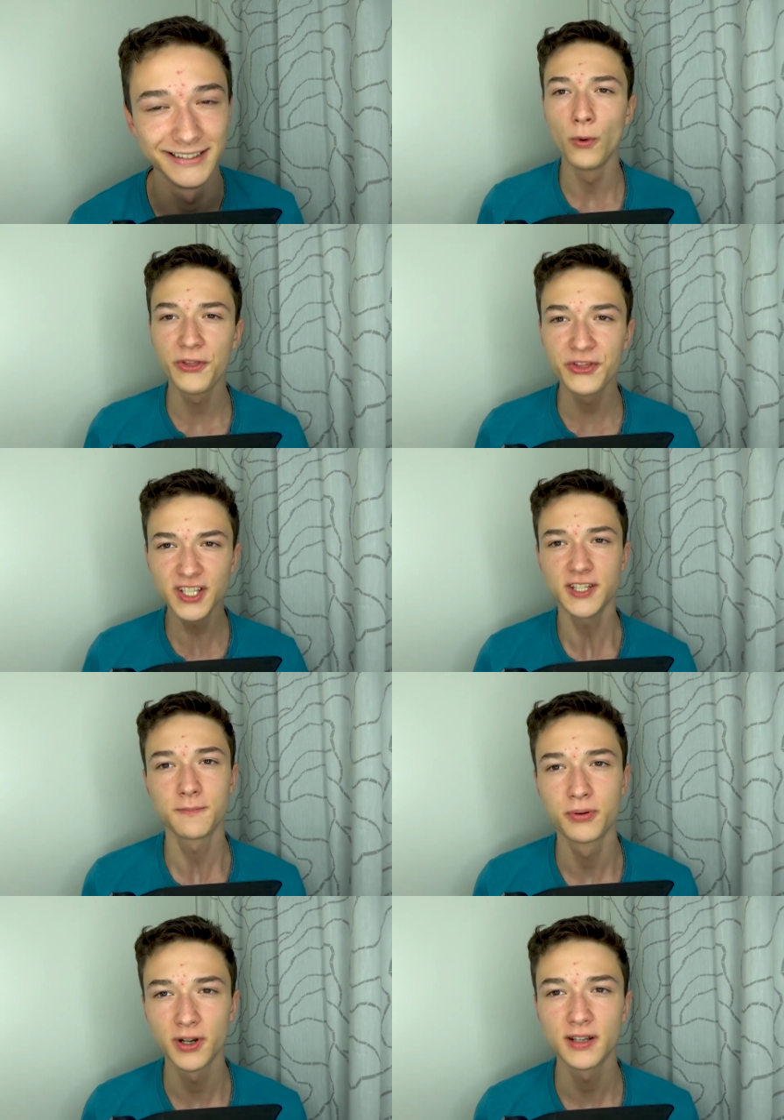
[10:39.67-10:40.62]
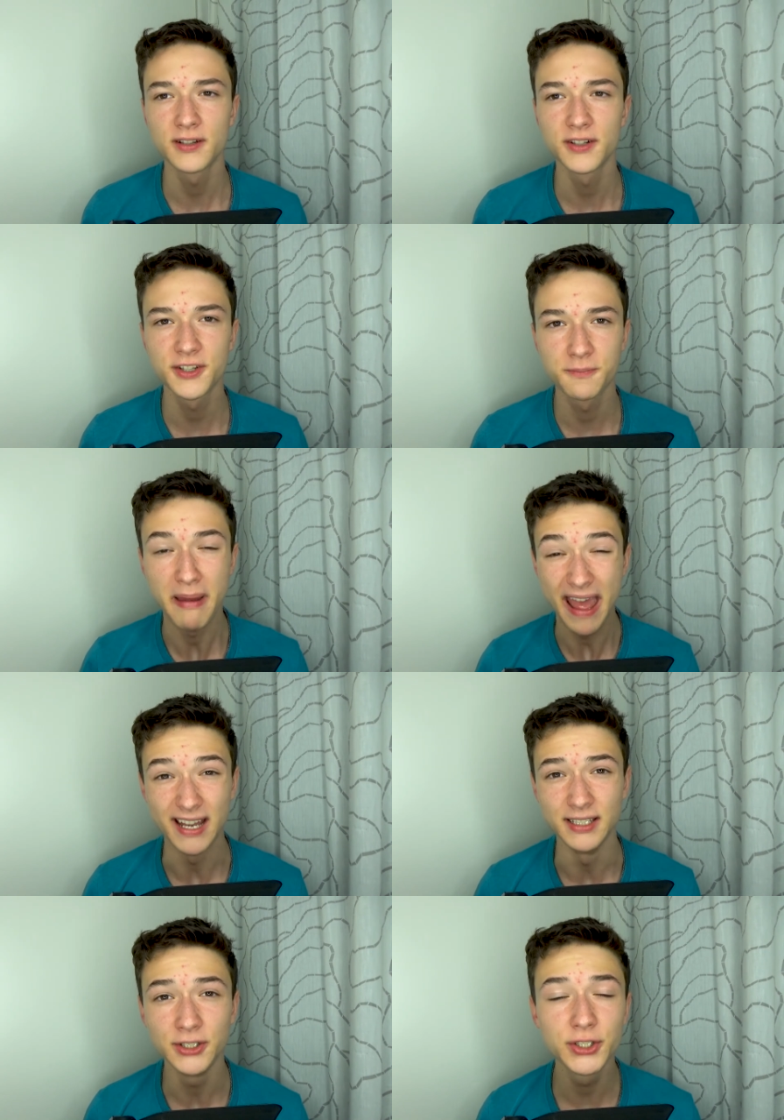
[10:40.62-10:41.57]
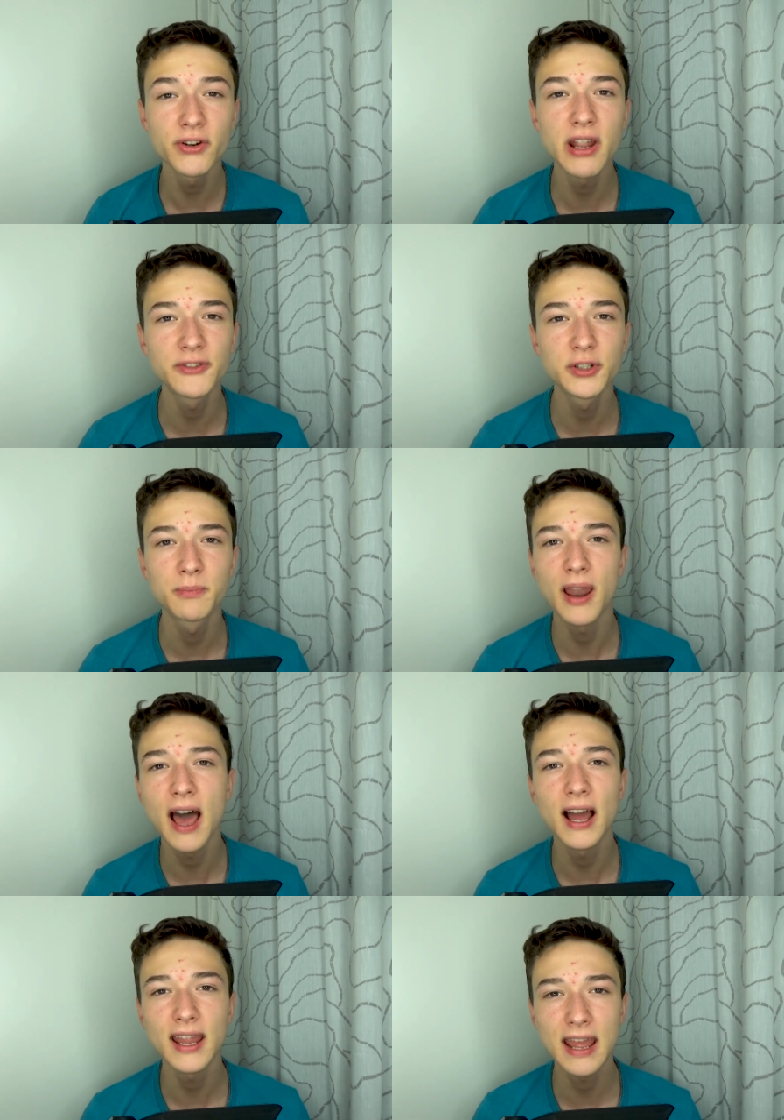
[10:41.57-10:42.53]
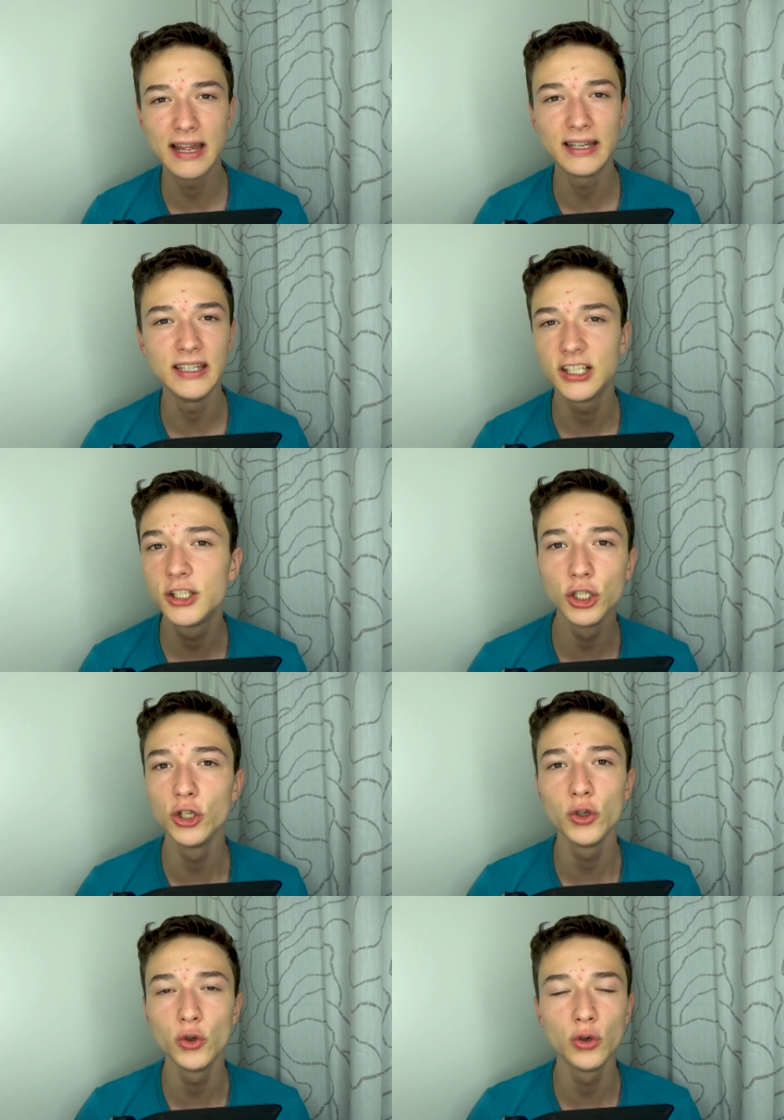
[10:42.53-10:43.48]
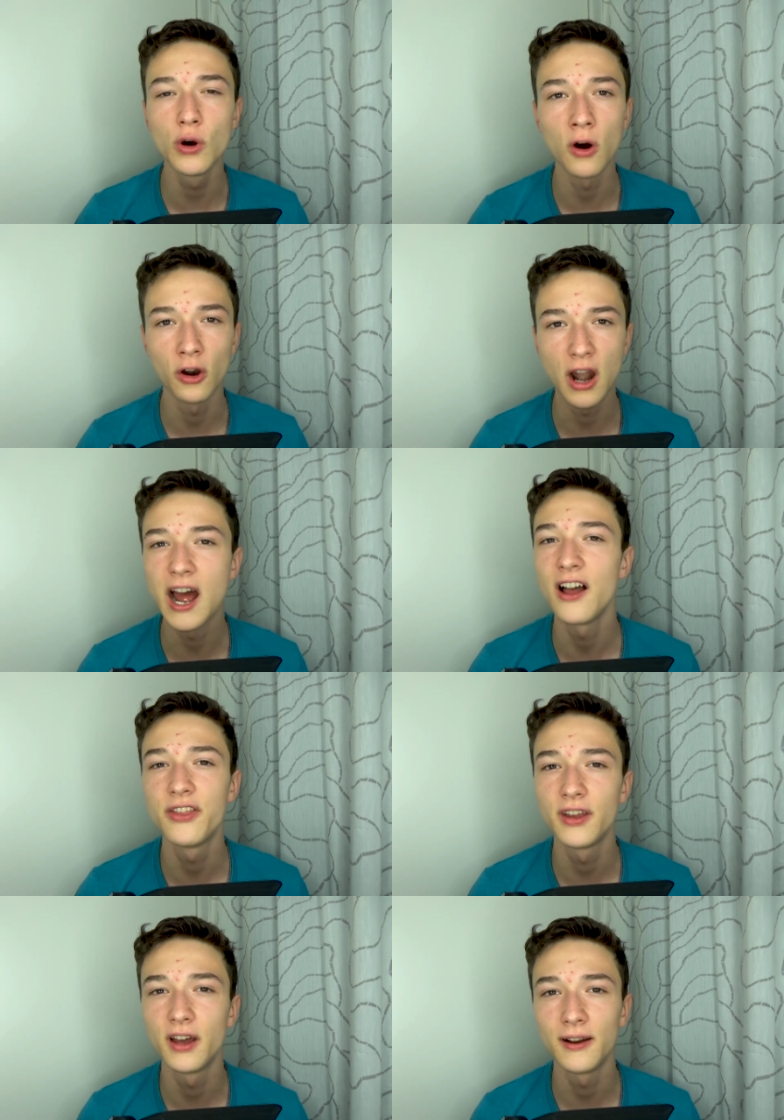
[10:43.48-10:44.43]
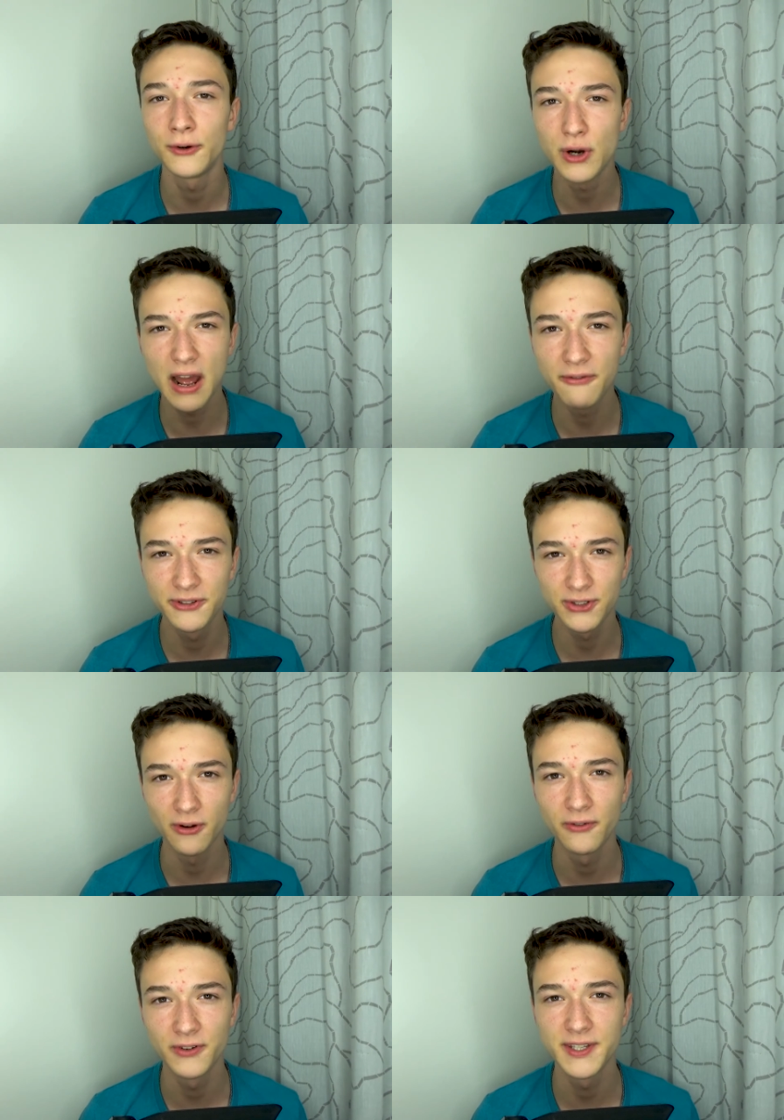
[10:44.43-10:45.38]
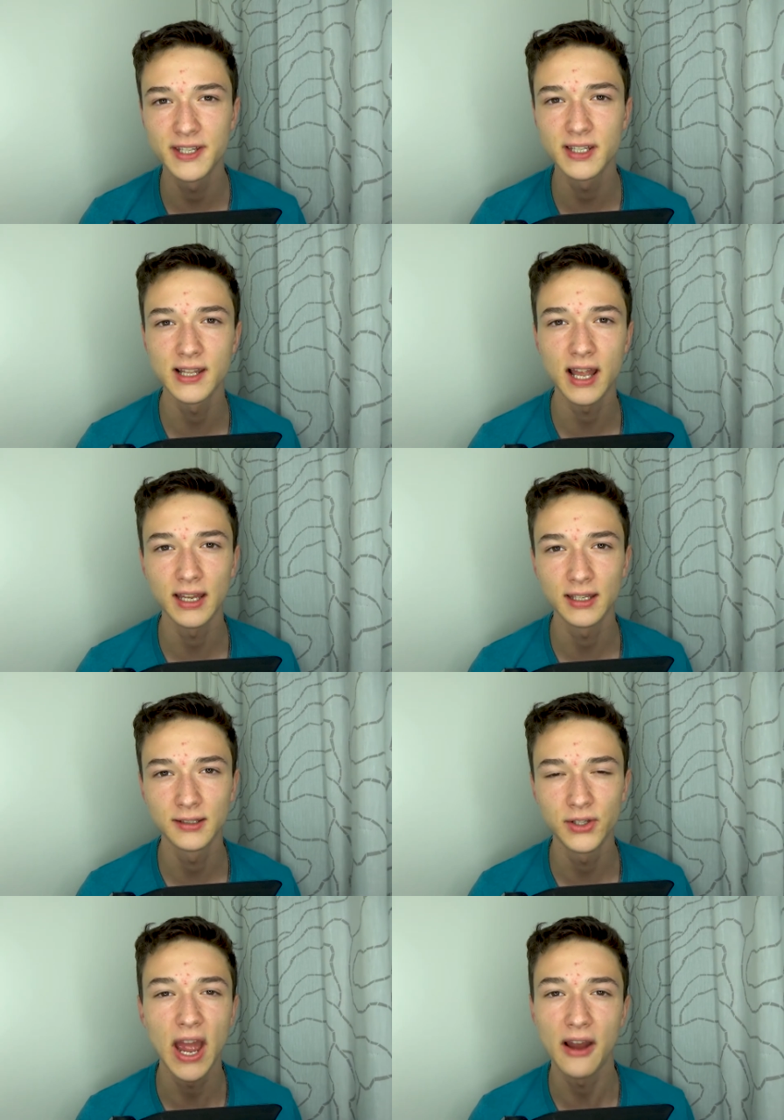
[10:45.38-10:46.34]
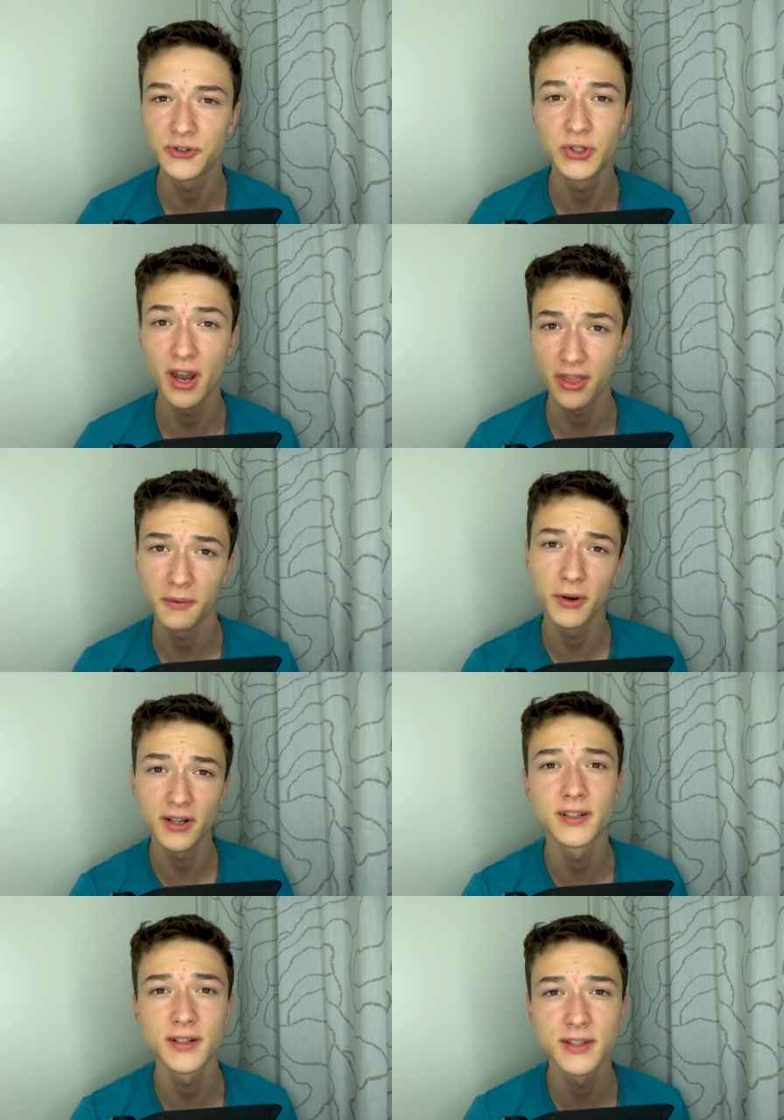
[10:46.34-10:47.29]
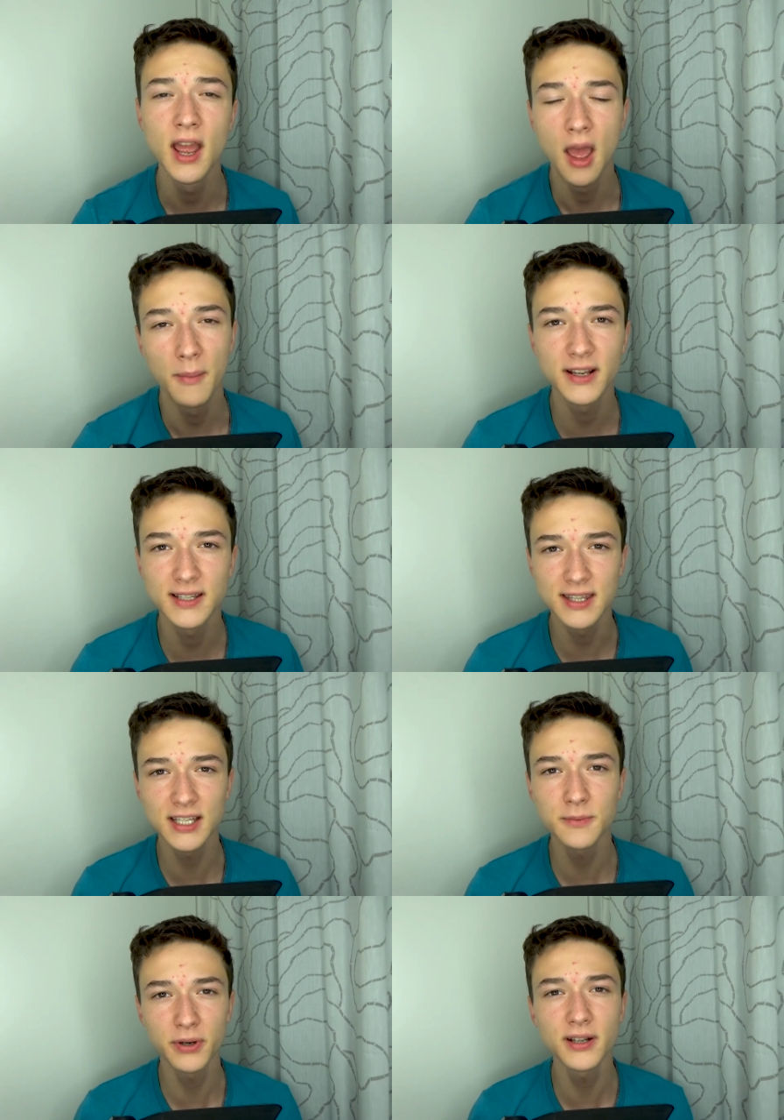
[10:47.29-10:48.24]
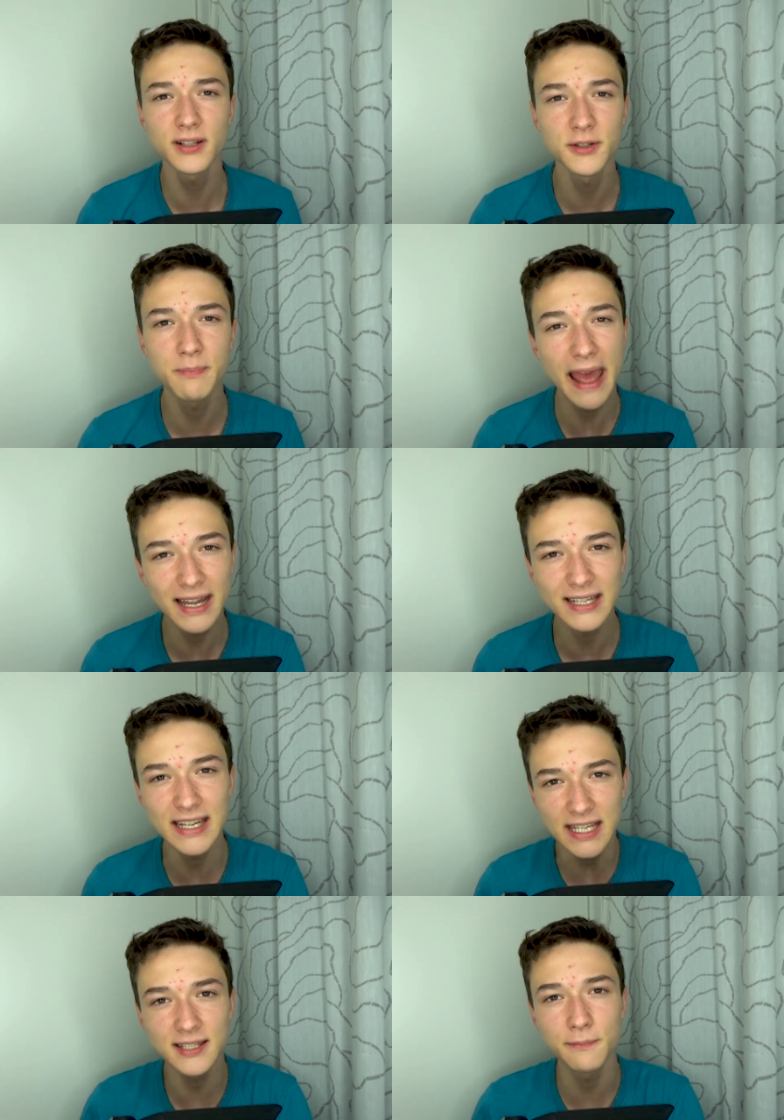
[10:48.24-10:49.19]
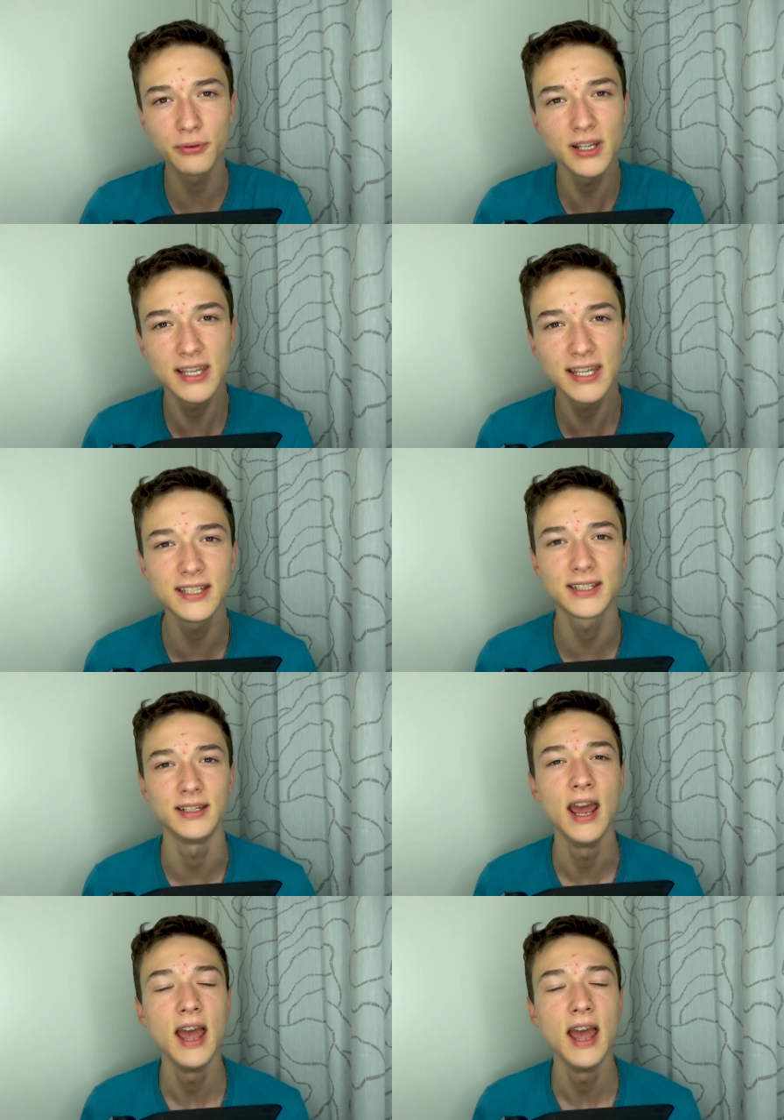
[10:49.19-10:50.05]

With this printer's bed, you don't have to apply any glue or other rough surfaces like you have to do in other printers, because this printer's bed is preheated